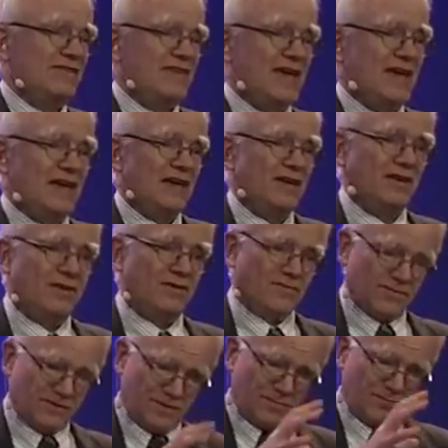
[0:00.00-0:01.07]

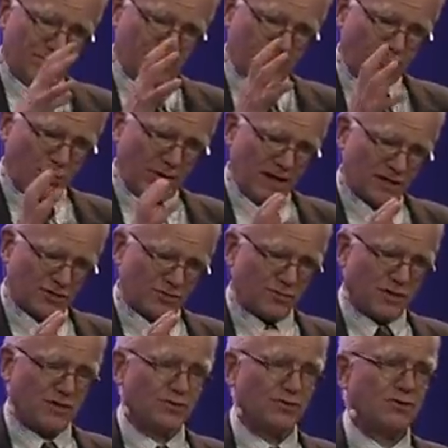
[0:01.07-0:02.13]
the brain
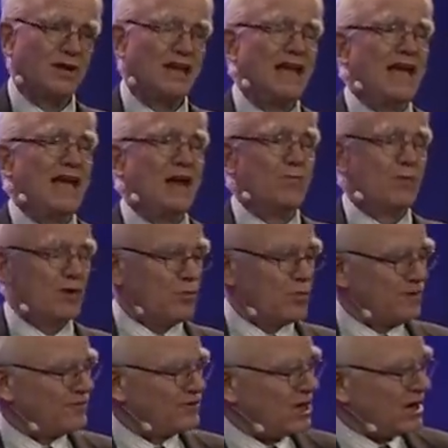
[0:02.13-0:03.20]
structure. And what
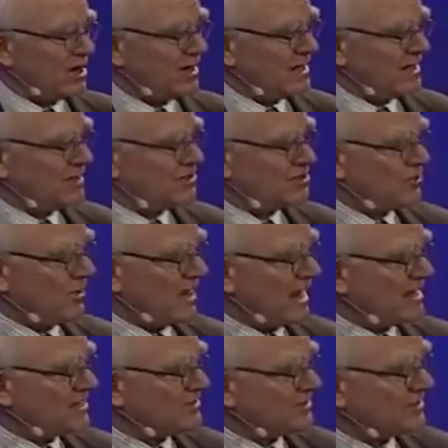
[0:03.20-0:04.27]
we've done is to
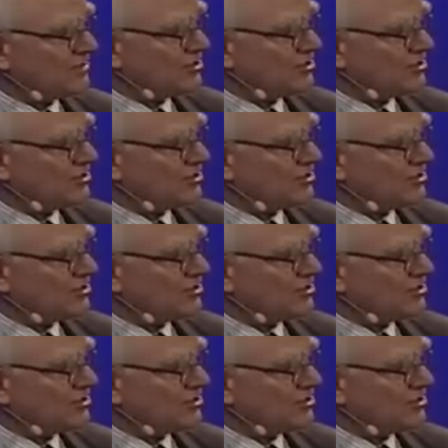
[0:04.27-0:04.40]
ask the